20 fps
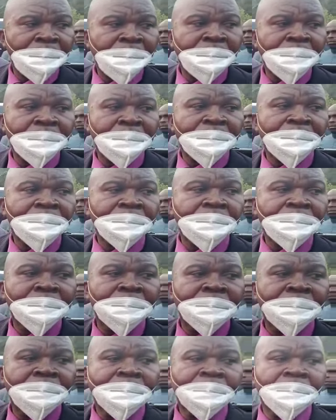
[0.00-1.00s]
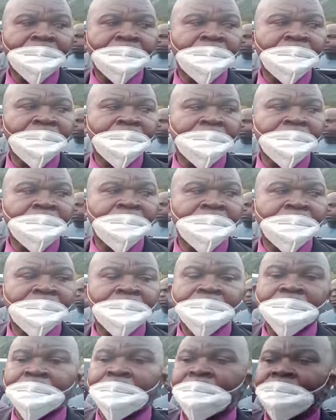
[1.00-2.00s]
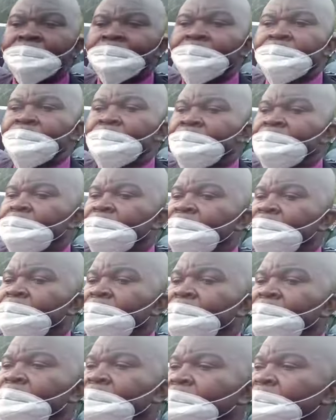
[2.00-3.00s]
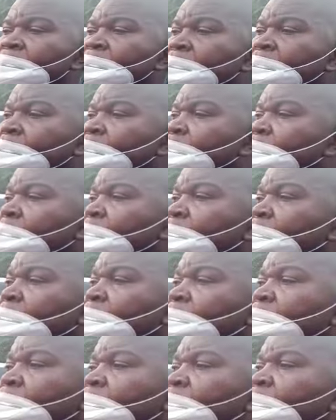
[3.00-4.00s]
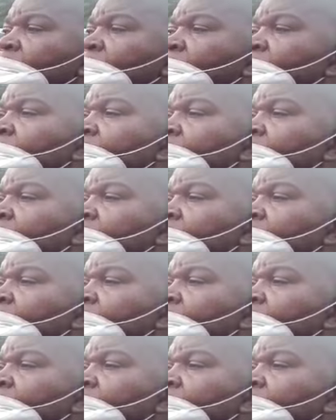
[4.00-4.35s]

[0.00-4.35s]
and uh, uh, good enough we have some traces of uh,